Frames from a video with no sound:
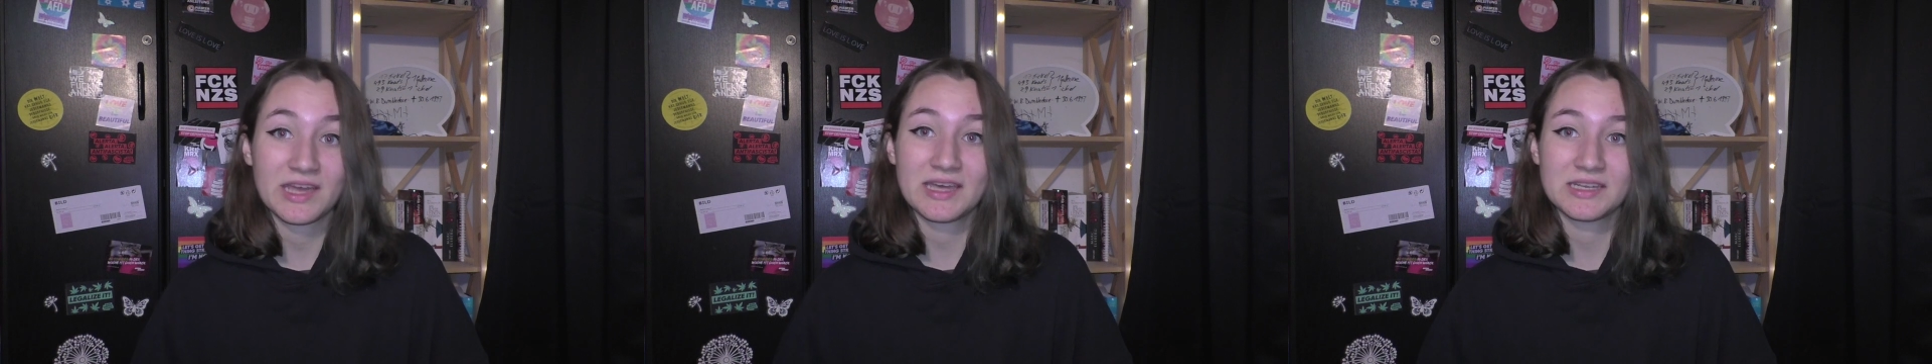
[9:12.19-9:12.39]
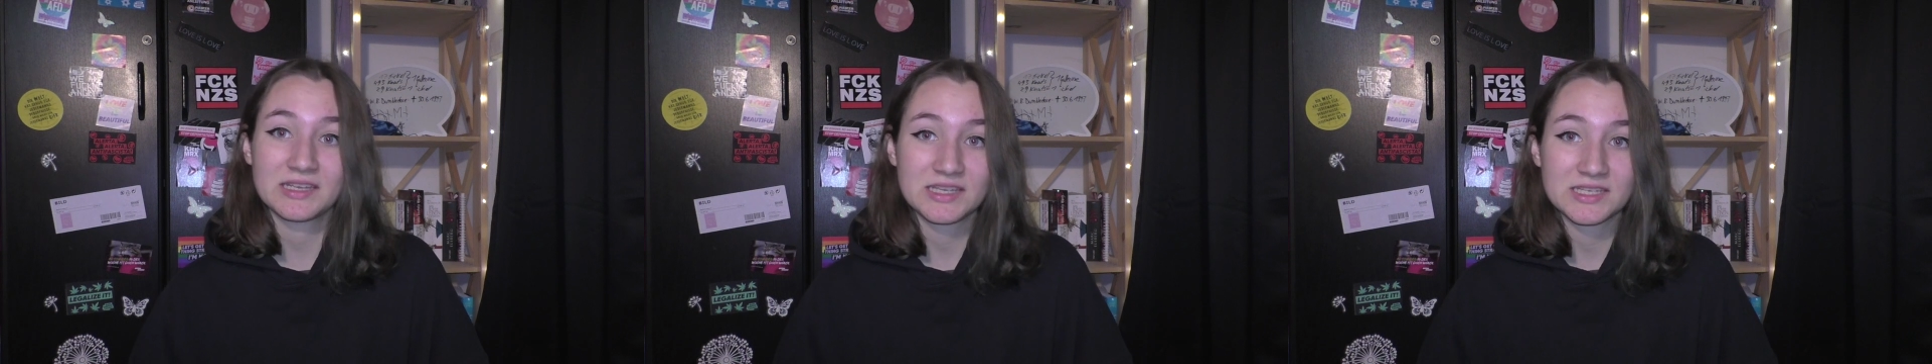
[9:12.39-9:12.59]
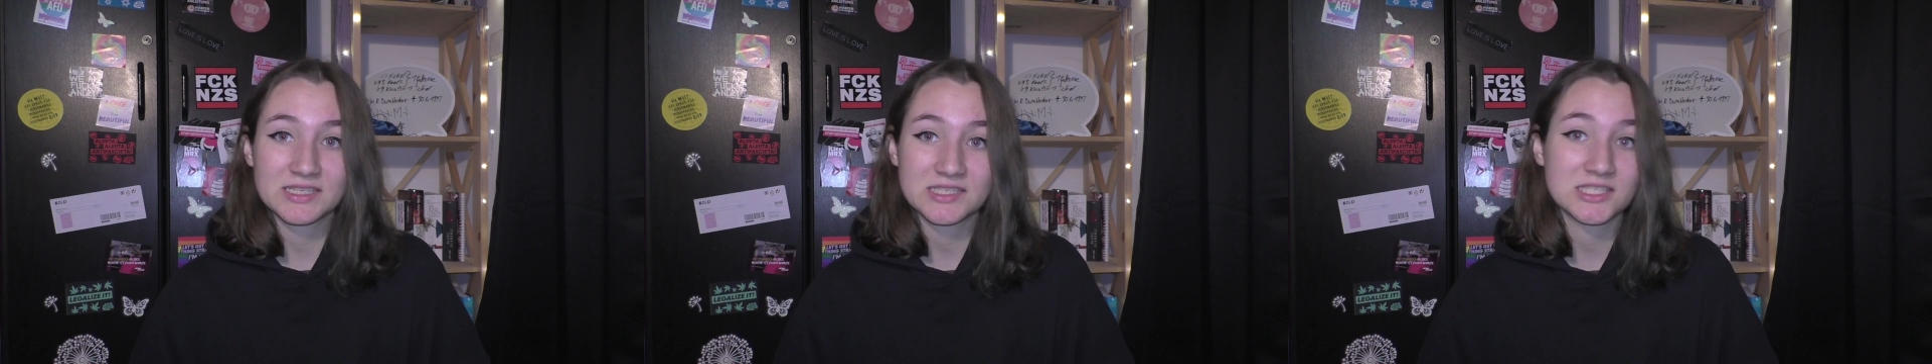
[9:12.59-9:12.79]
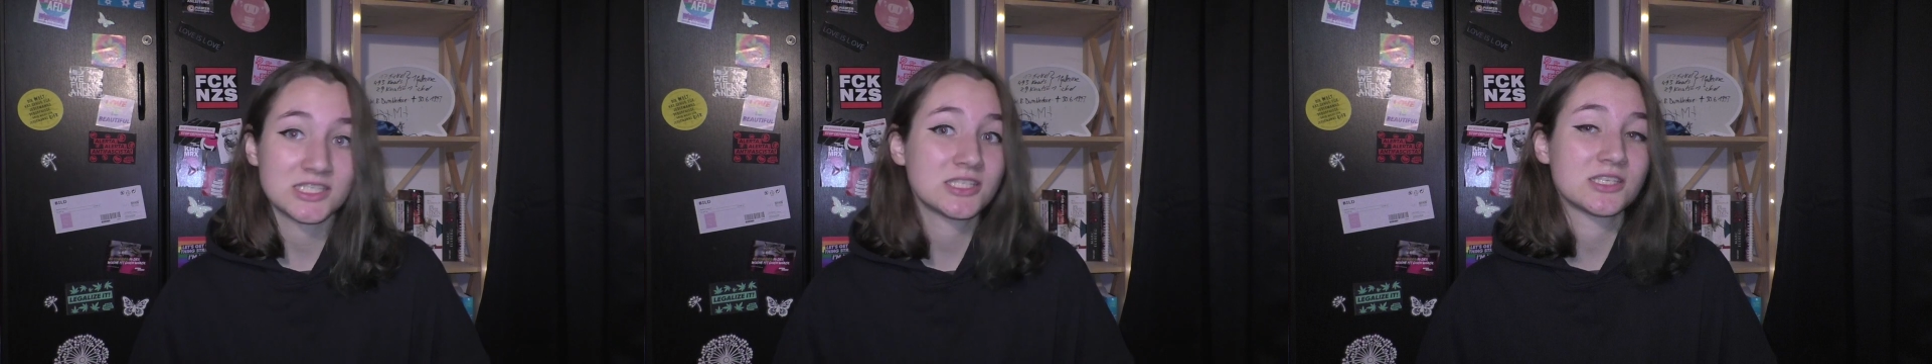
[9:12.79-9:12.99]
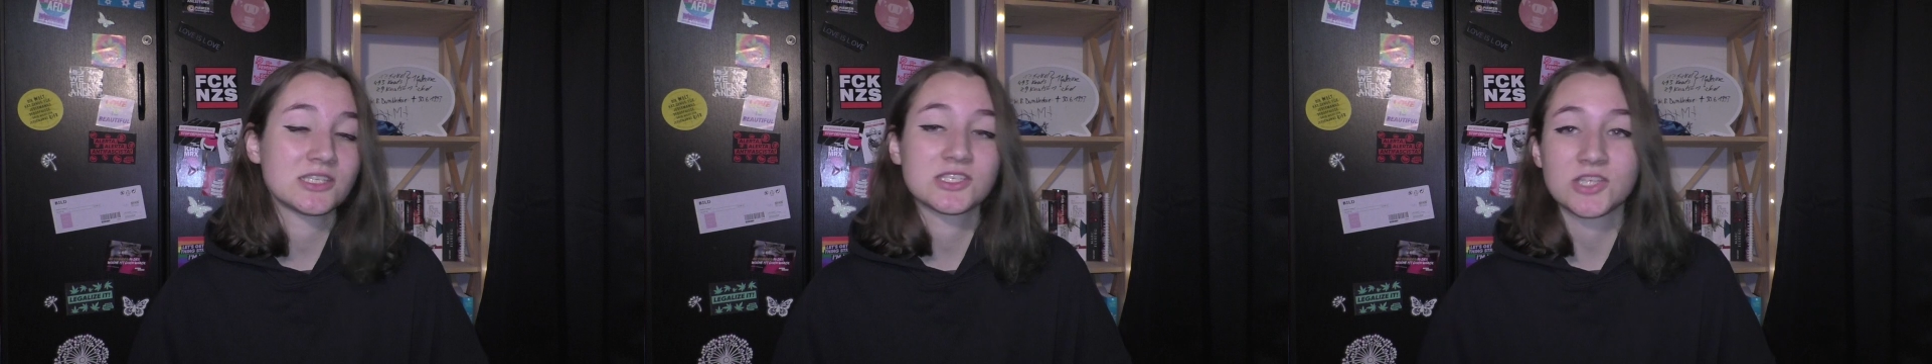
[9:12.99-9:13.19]

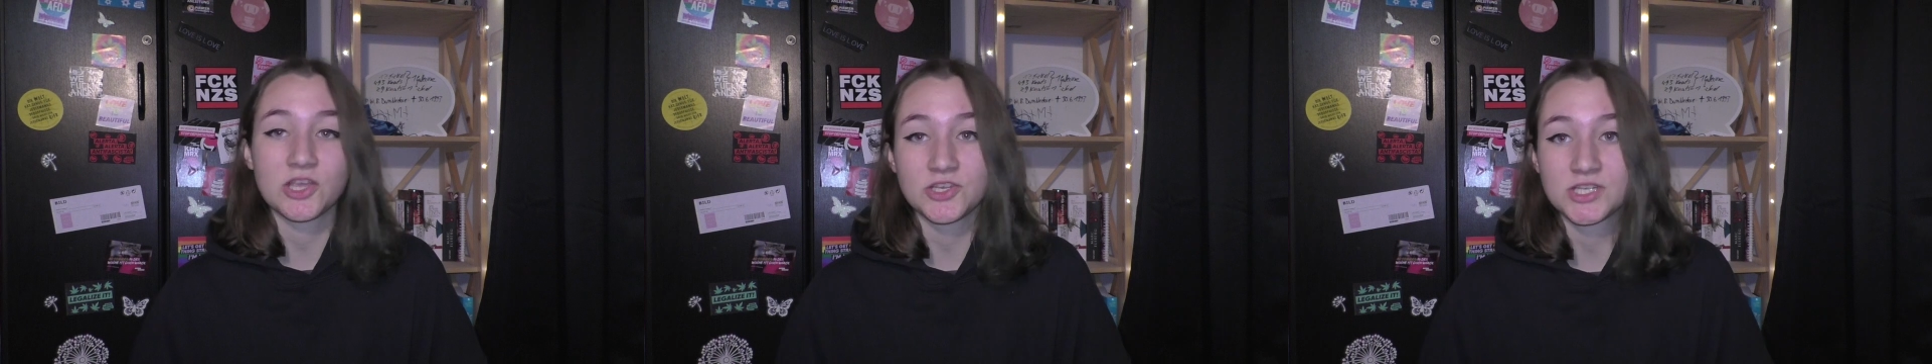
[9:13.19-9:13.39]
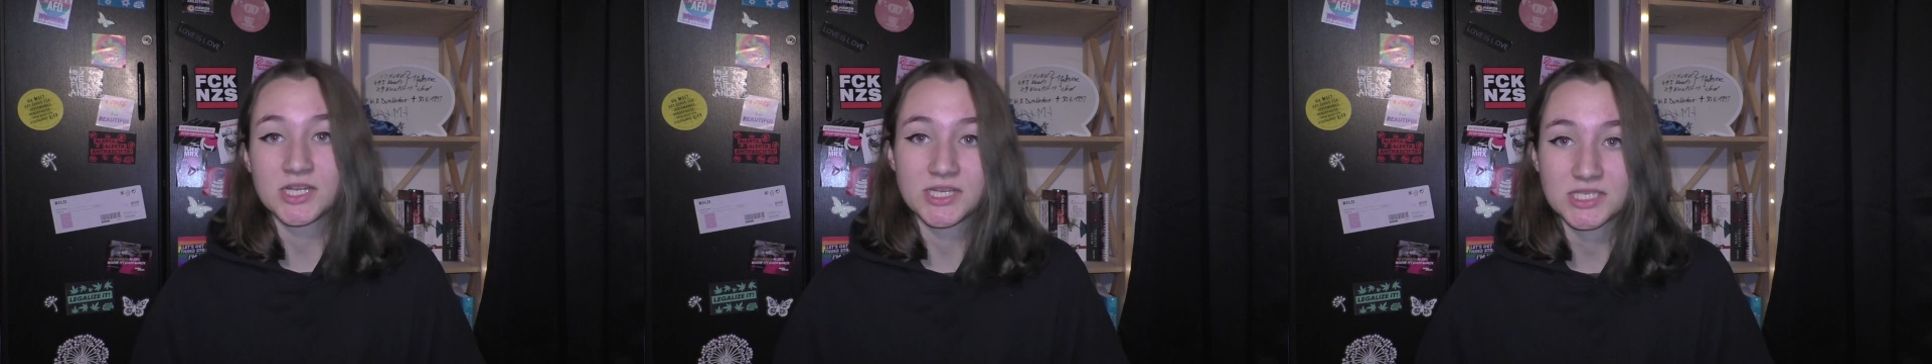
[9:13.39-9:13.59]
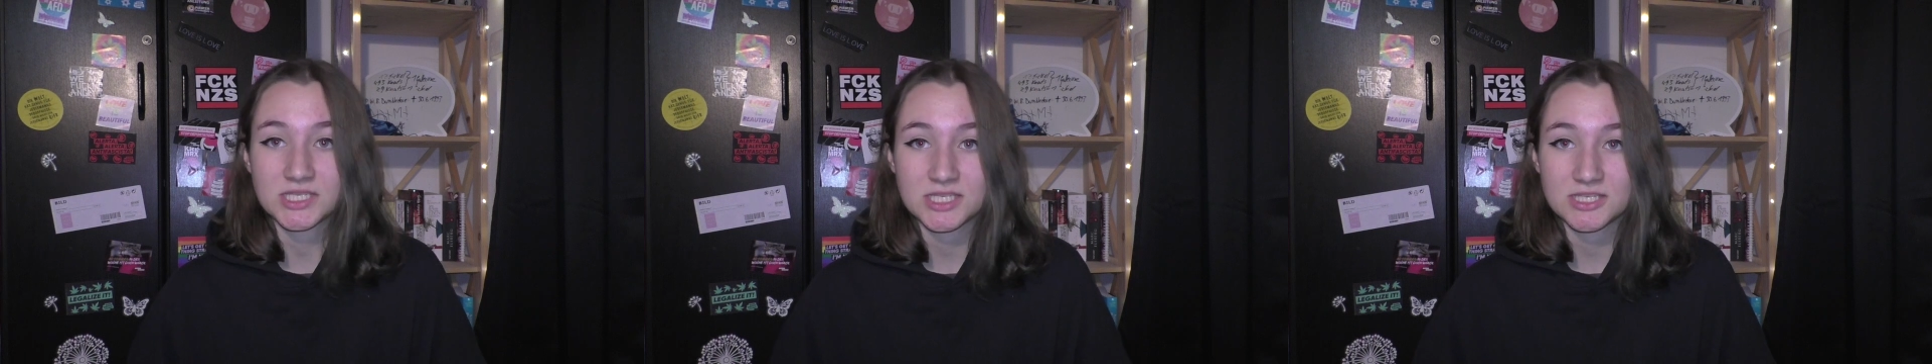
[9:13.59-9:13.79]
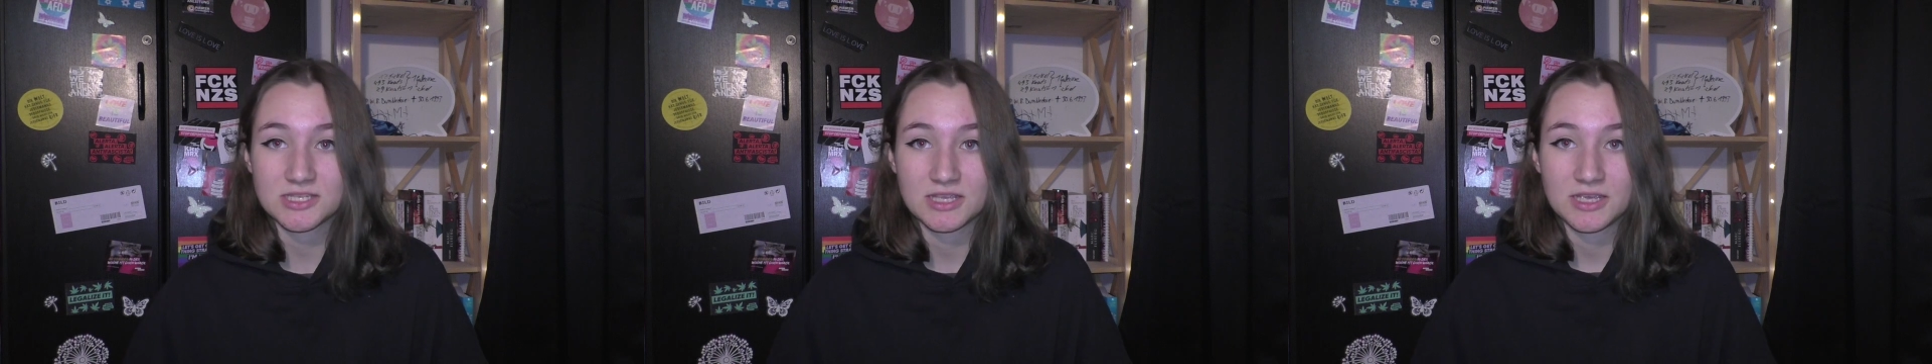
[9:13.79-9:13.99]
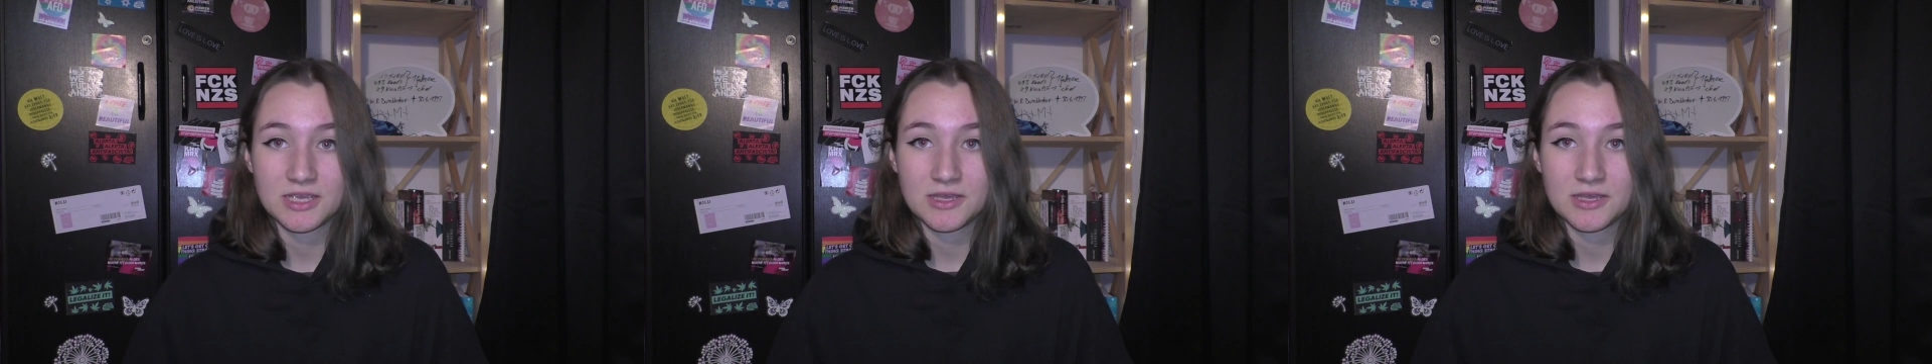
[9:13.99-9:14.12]
anarchists and socialists,